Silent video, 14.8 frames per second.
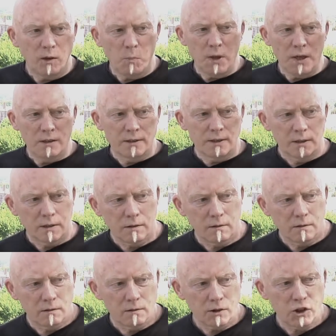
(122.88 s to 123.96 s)
the biggest
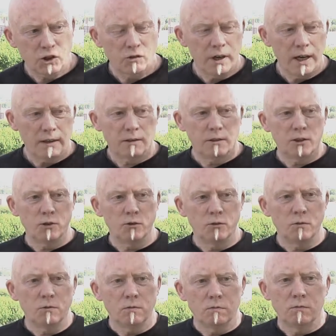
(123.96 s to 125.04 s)
threat
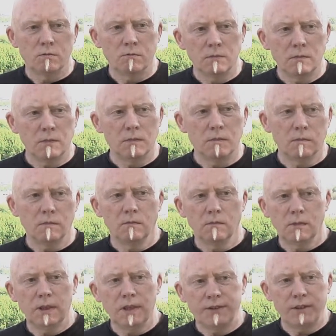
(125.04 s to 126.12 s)
to
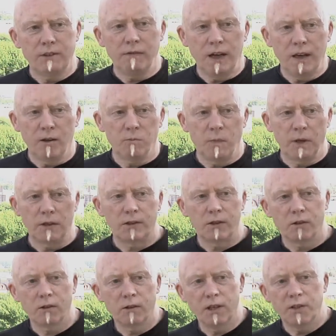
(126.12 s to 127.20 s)
this development
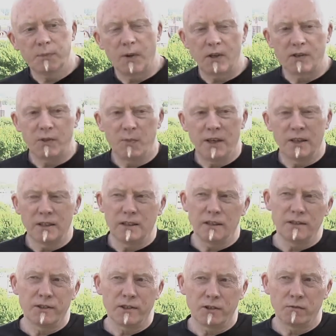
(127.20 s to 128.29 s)
or these
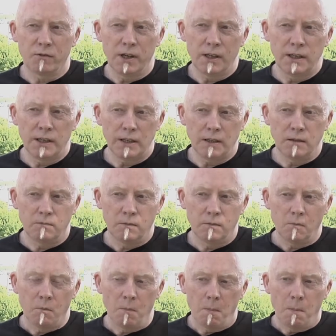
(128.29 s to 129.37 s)
possibilities is really
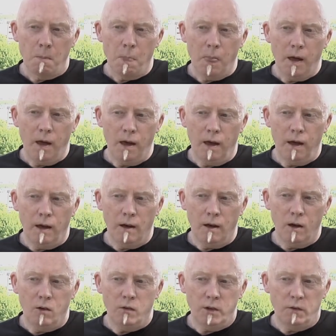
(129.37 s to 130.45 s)

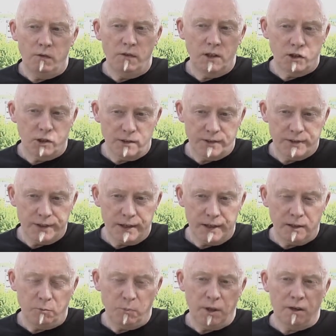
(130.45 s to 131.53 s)
on the official
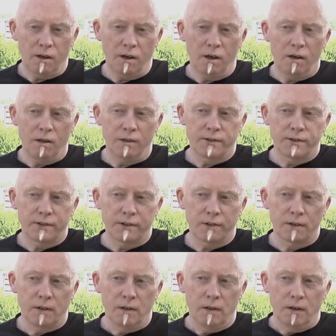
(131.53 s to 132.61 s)
side, because
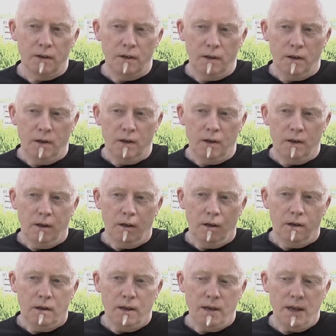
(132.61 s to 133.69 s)

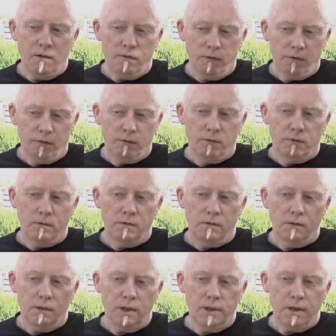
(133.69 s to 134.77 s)
if
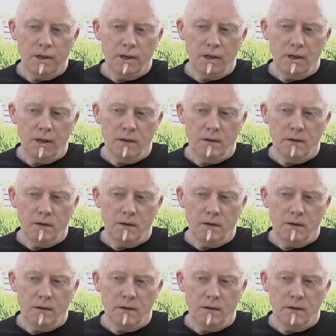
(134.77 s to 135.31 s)
the